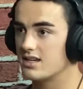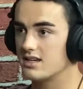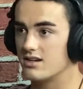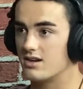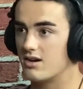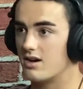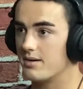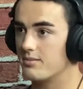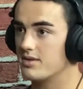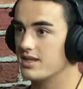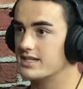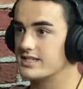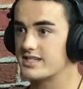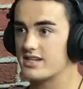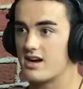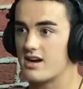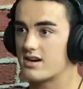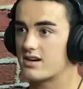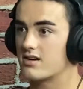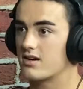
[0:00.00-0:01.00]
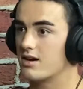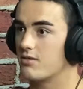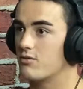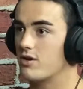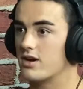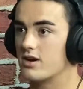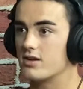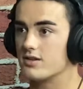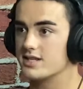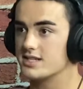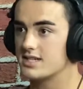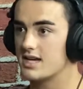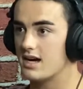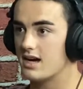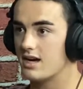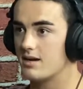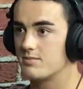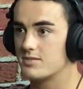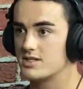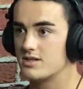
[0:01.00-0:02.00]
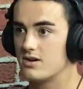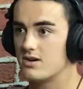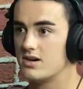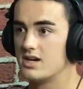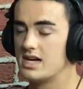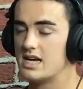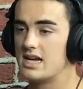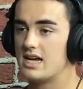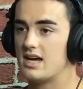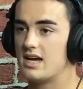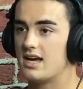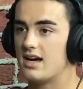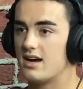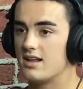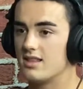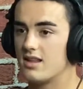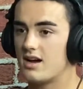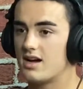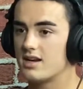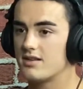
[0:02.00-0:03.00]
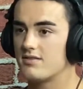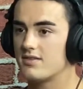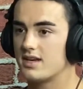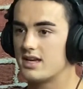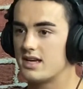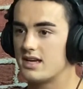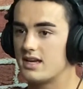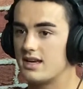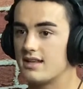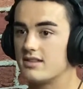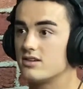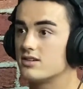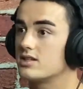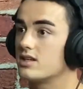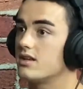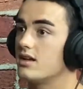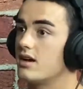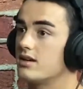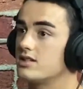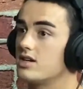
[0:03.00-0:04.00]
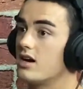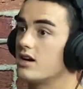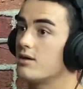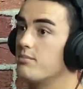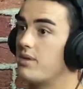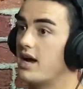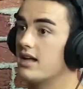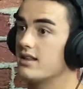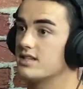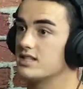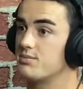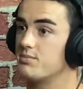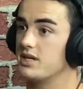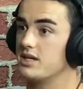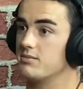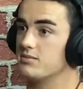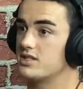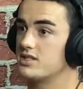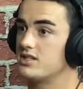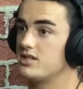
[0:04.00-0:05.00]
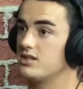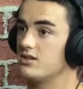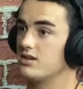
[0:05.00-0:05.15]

I play soccer. I run all the time. So a lot of it, and there's a ton of balance beams too.